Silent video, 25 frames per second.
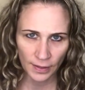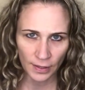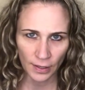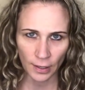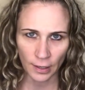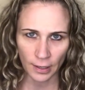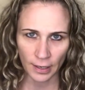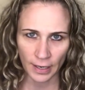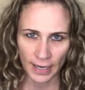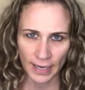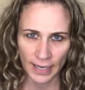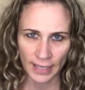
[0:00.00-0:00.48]

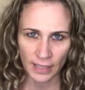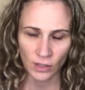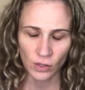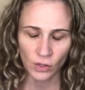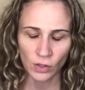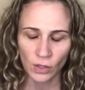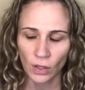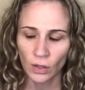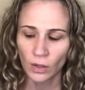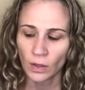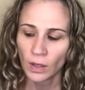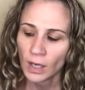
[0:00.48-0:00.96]
All right.
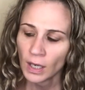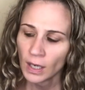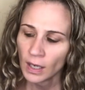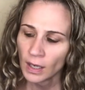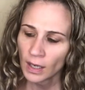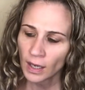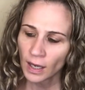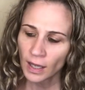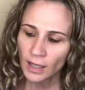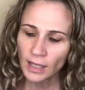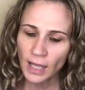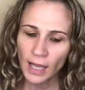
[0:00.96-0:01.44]
So
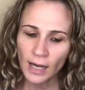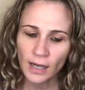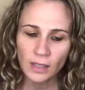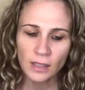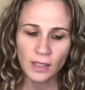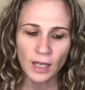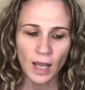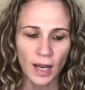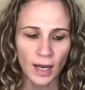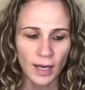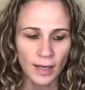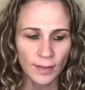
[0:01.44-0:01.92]
a lot of
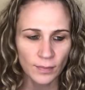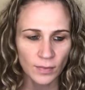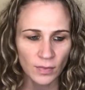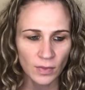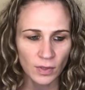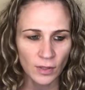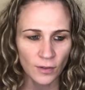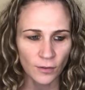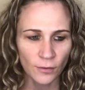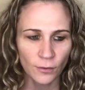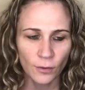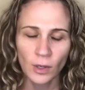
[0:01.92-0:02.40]

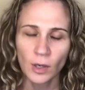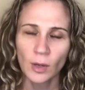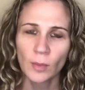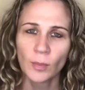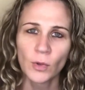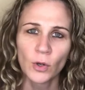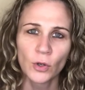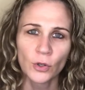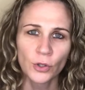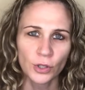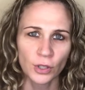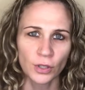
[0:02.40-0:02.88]
times if we're
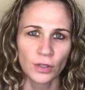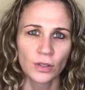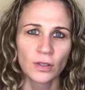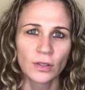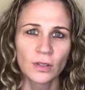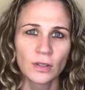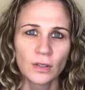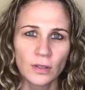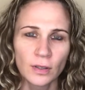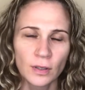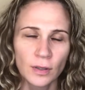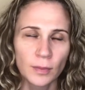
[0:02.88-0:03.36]

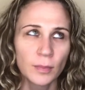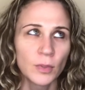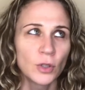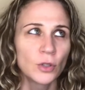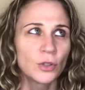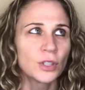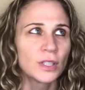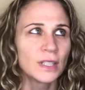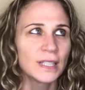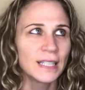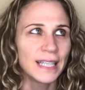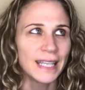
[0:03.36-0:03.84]

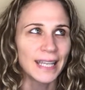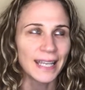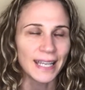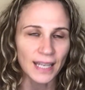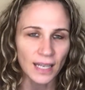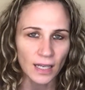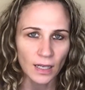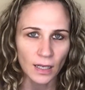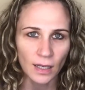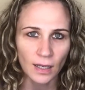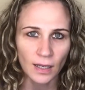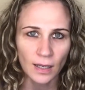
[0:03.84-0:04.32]
emotionally
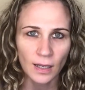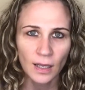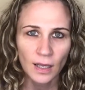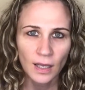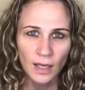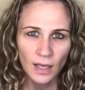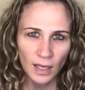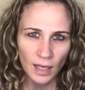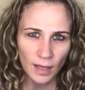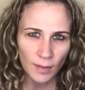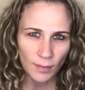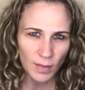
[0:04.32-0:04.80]
eating,
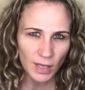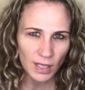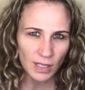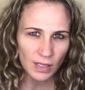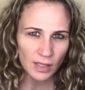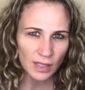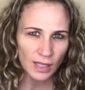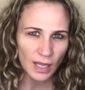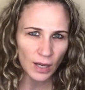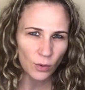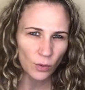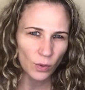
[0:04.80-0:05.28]
it
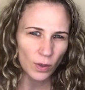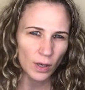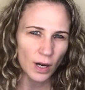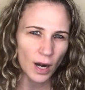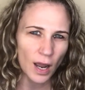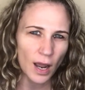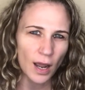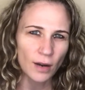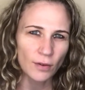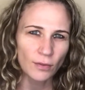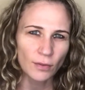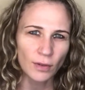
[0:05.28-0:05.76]
means that we're
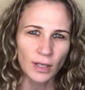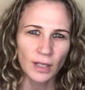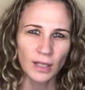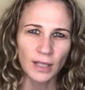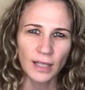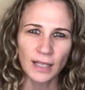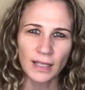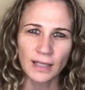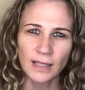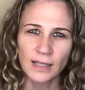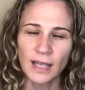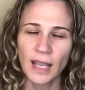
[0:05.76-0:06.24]
not
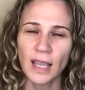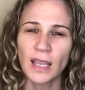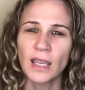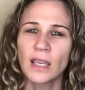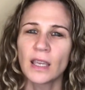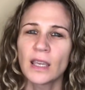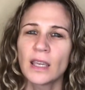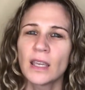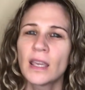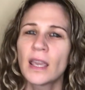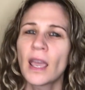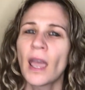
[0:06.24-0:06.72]
really
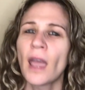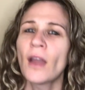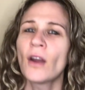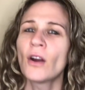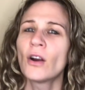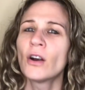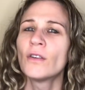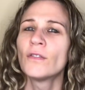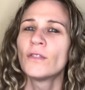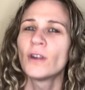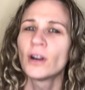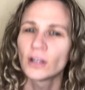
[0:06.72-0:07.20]
taking
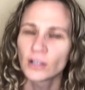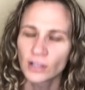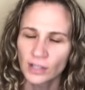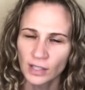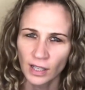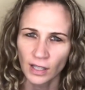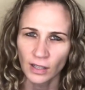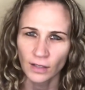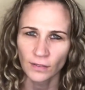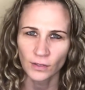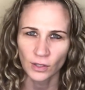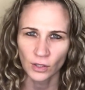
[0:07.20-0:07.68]
care of
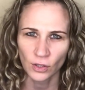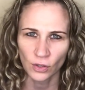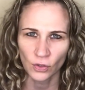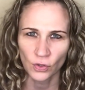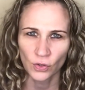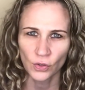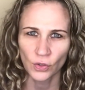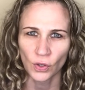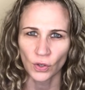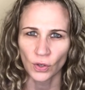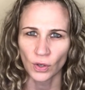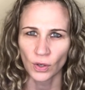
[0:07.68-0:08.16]
ourselves in a
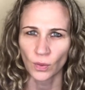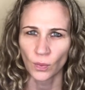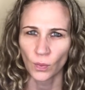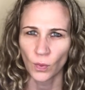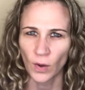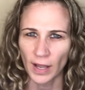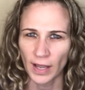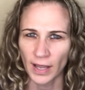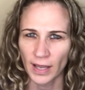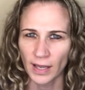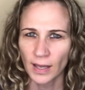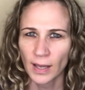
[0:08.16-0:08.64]
certain
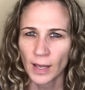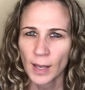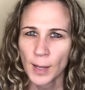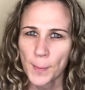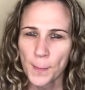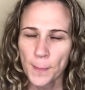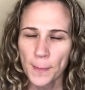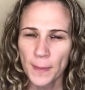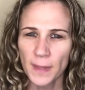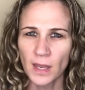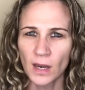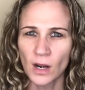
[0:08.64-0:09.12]
way.
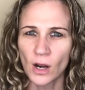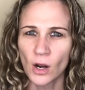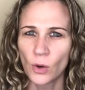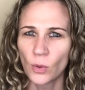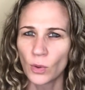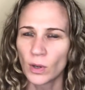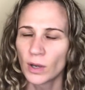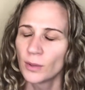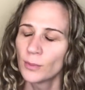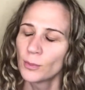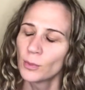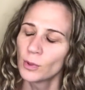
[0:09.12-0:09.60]

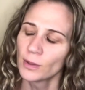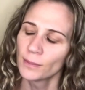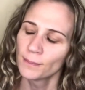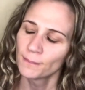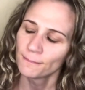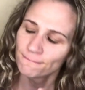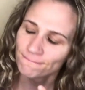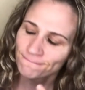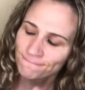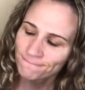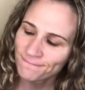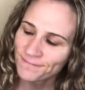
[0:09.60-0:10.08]
we're
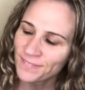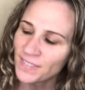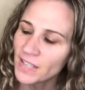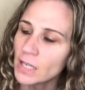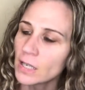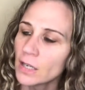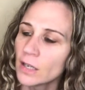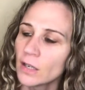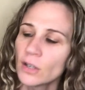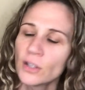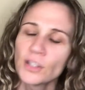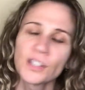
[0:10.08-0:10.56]

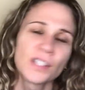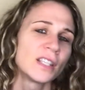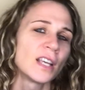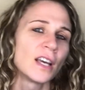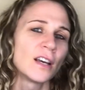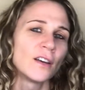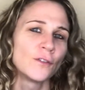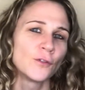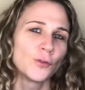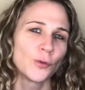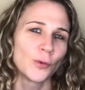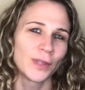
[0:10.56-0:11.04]
feeding
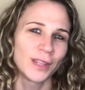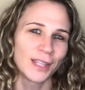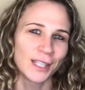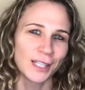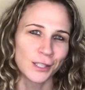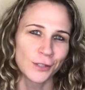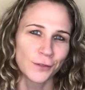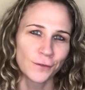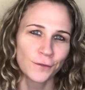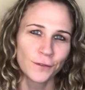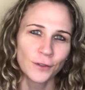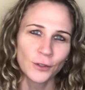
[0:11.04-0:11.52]
ourselves with
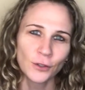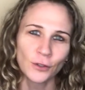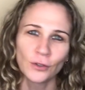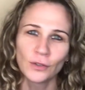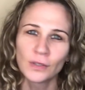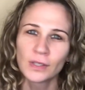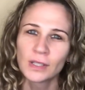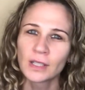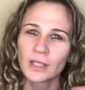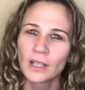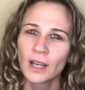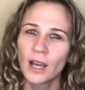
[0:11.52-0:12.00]
these
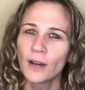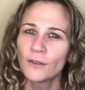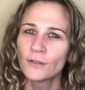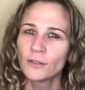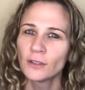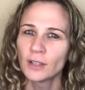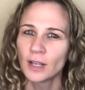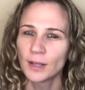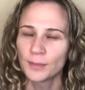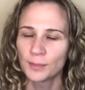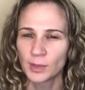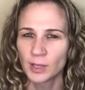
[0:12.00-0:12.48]
foods to
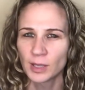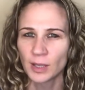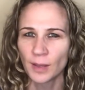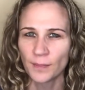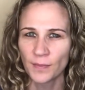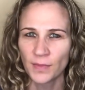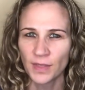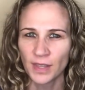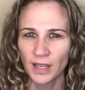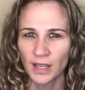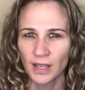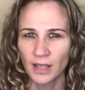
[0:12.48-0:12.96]
cover up
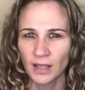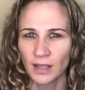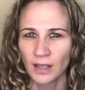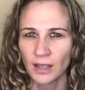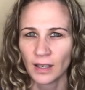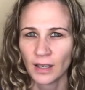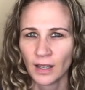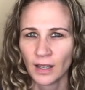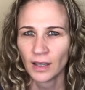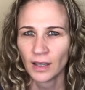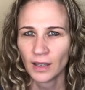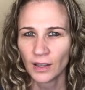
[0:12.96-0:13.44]
something
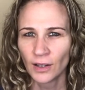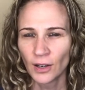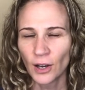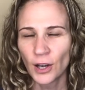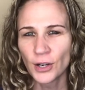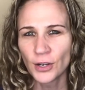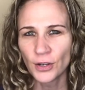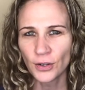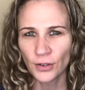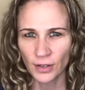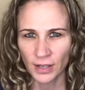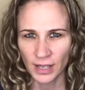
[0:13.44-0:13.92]

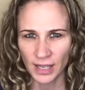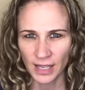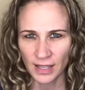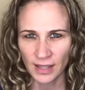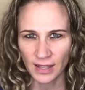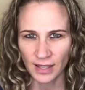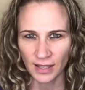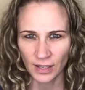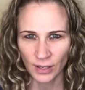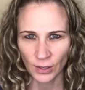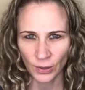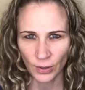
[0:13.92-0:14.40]

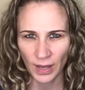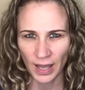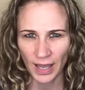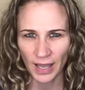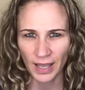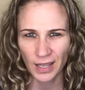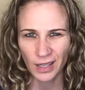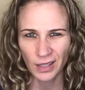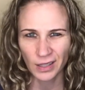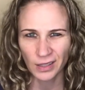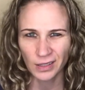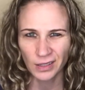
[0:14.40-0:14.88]
underneath it,
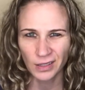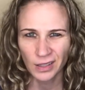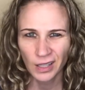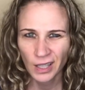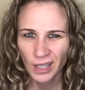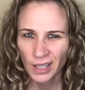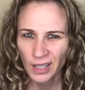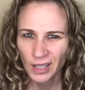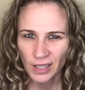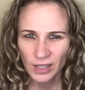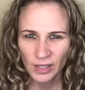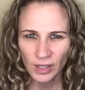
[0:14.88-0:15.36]
okay?
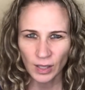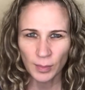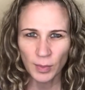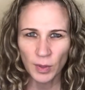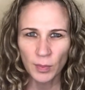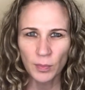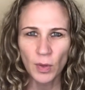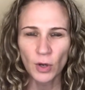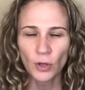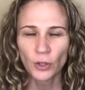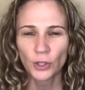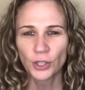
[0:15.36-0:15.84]
Some
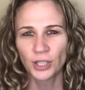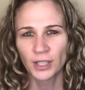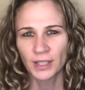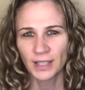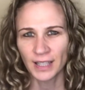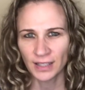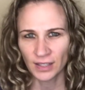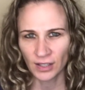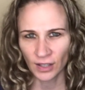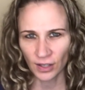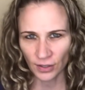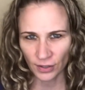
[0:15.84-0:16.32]
emotion
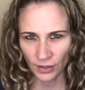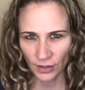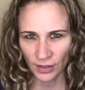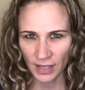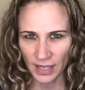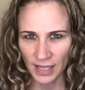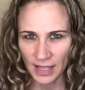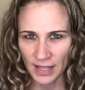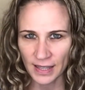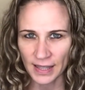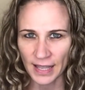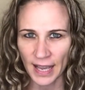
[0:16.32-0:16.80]
that's
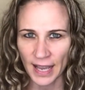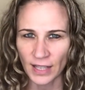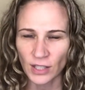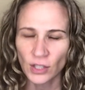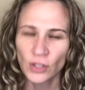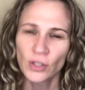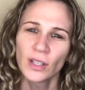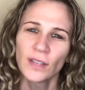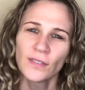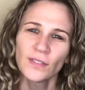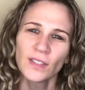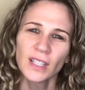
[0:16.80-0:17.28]
underneath that.
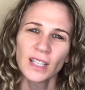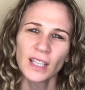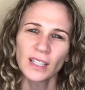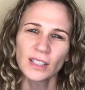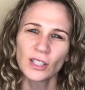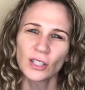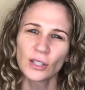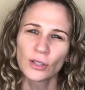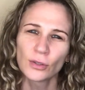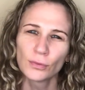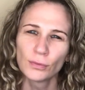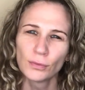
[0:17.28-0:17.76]
So you have to get
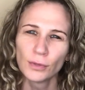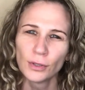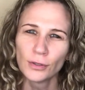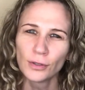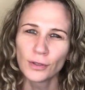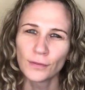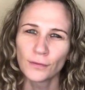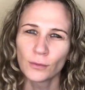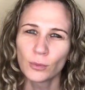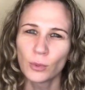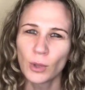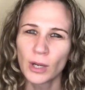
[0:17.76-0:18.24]
to the root
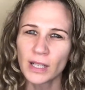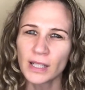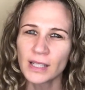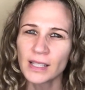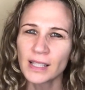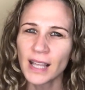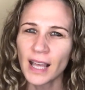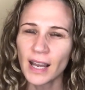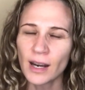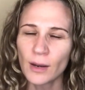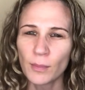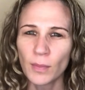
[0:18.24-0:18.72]
of what is
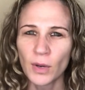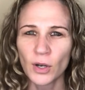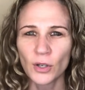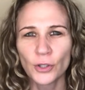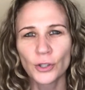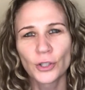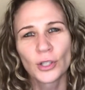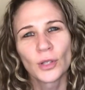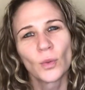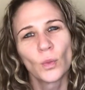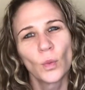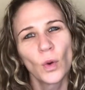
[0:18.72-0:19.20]
that
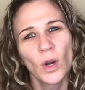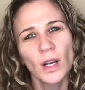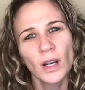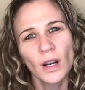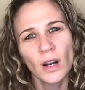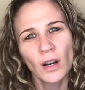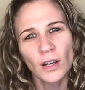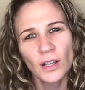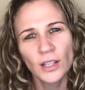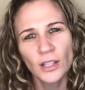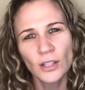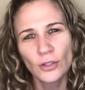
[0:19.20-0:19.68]
emotion? What
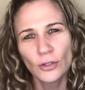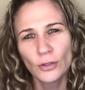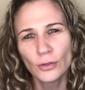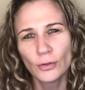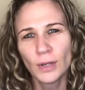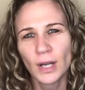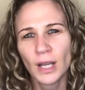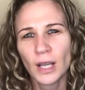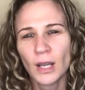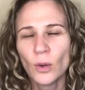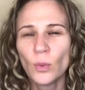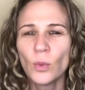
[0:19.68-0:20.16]

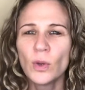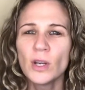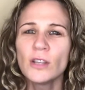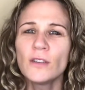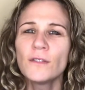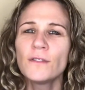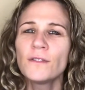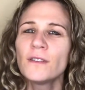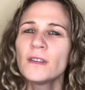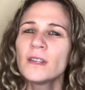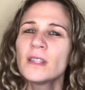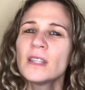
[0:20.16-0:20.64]
do you
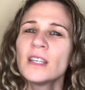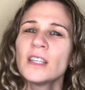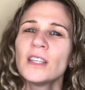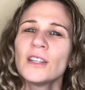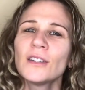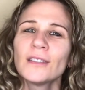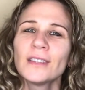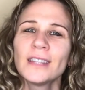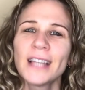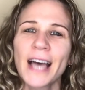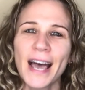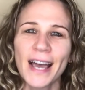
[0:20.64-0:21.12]
feel that
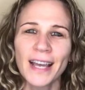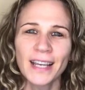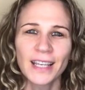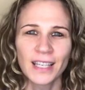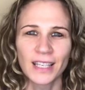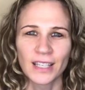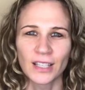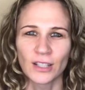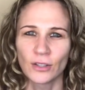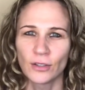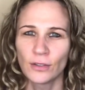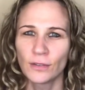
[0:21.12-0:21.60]
you're
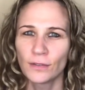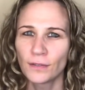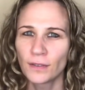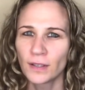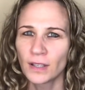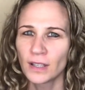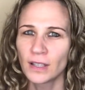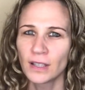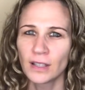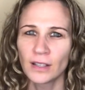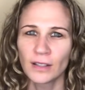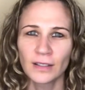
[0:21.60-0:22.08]
lacking? You
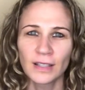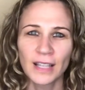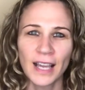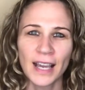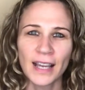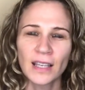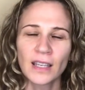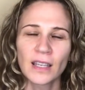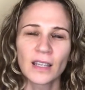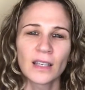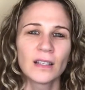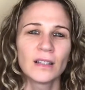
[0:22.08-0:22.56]
feel like you're
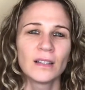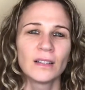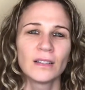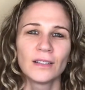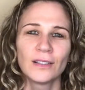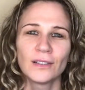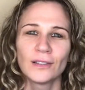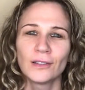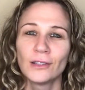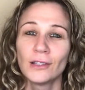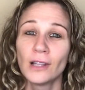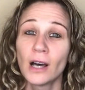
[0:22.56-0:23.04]

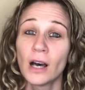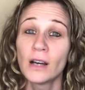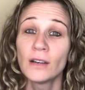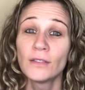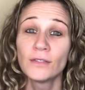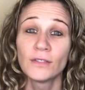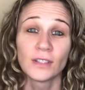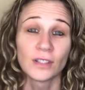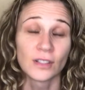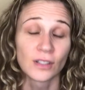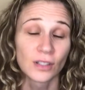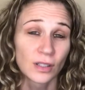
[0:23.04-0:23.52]
lacking
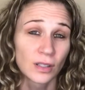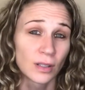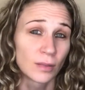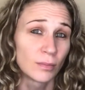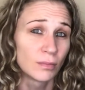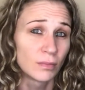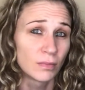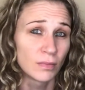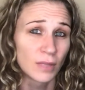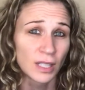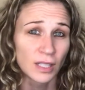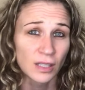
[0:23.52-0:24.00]
love in
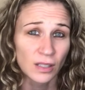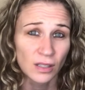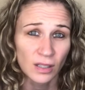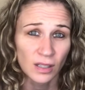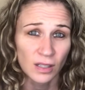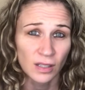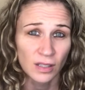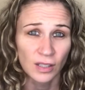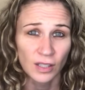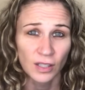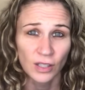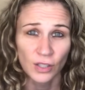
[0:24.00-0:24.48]
some
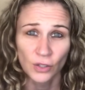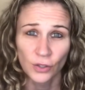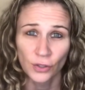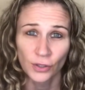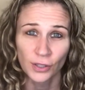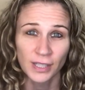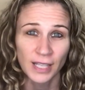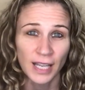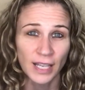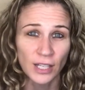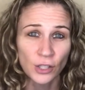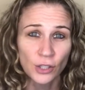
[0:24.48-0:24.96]
instances, or
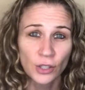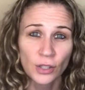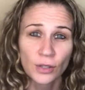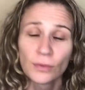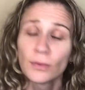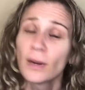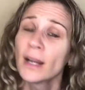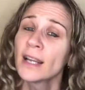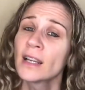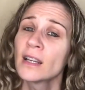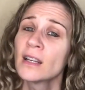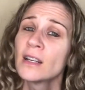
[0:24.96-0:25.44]
attention,
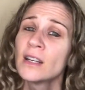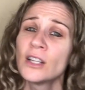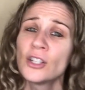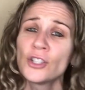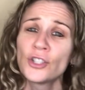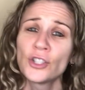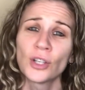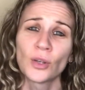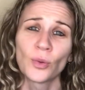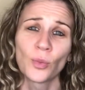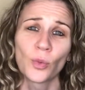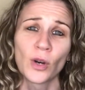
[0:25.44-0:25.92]

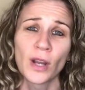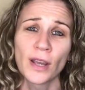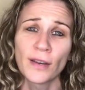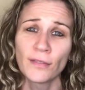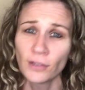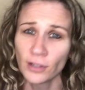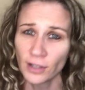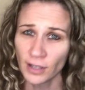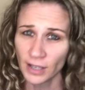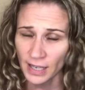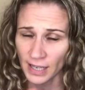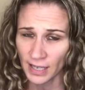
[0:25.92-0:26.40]
recognition,
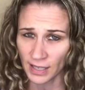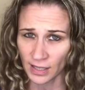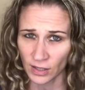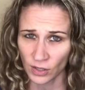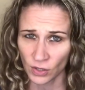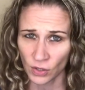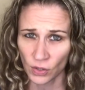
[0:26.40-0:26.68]
whatever it is.